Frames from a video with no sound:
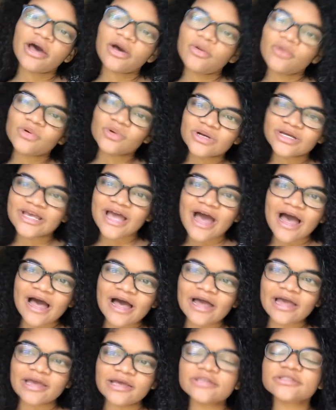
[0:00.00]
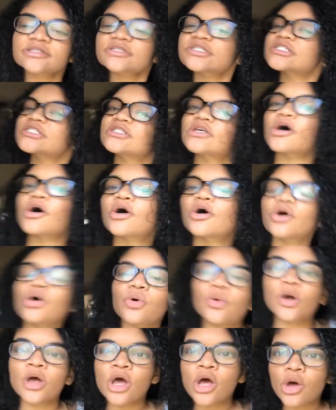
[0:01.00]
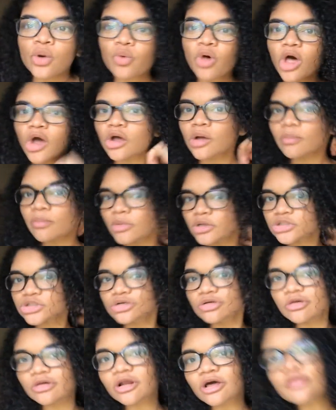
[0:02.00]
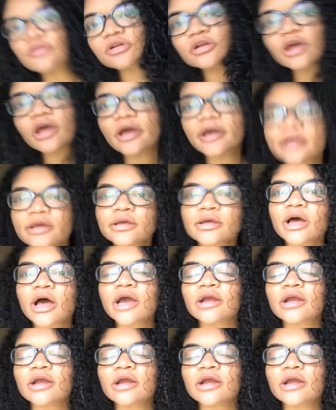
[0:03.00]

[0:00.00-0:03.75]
Hello guys, so welcome to another day.